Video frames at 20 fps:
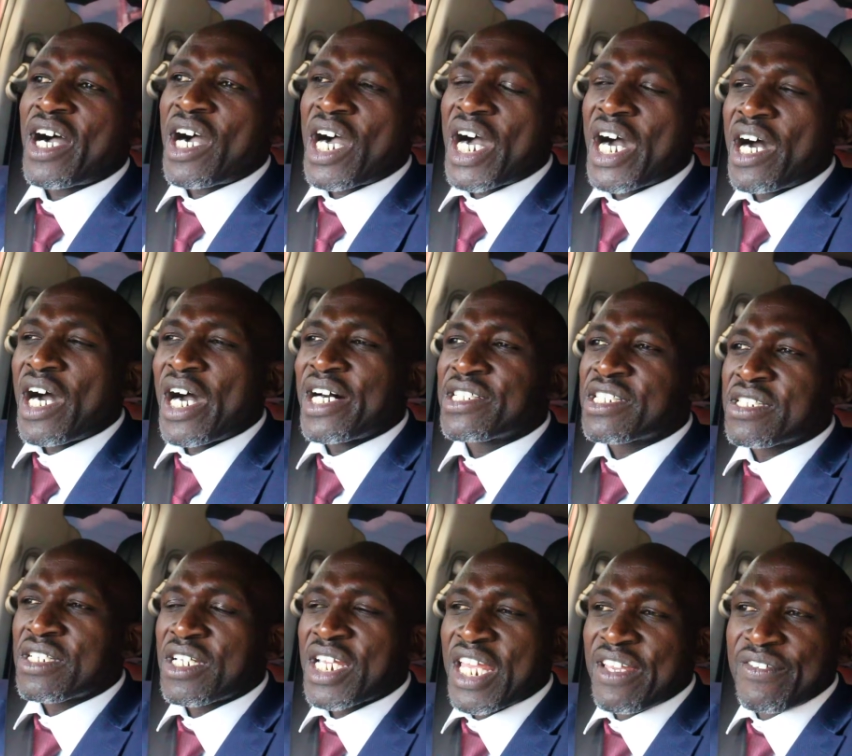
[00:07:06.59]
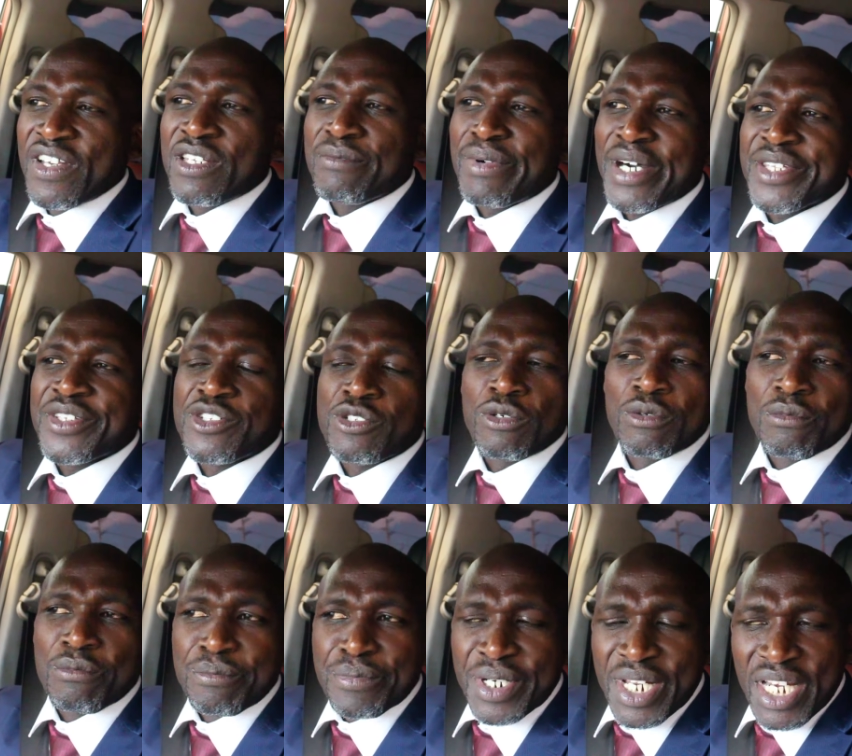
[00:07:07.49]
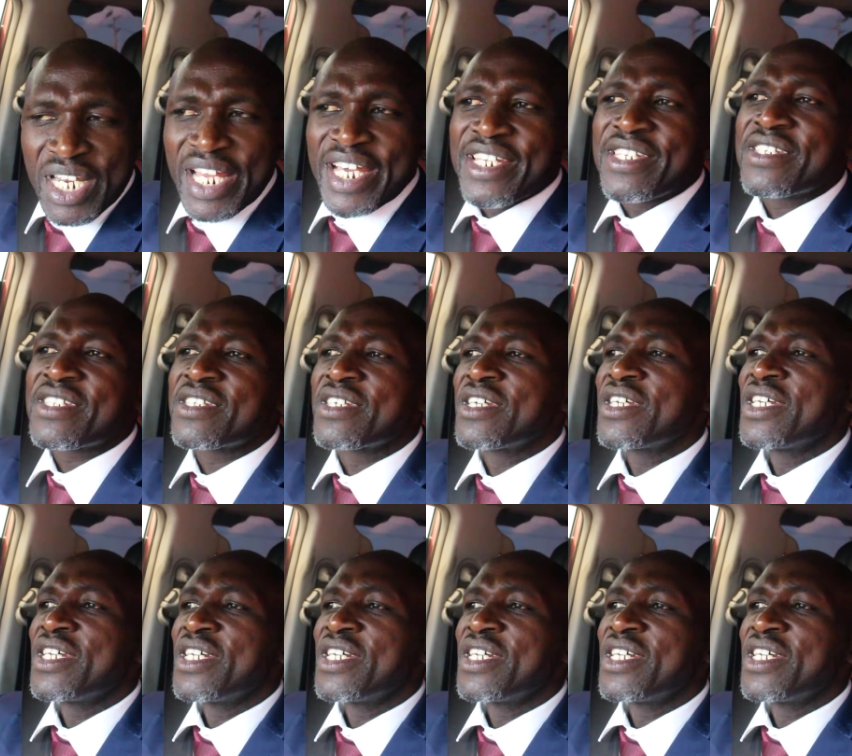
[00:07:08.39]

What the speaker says: has given birth to brilliant,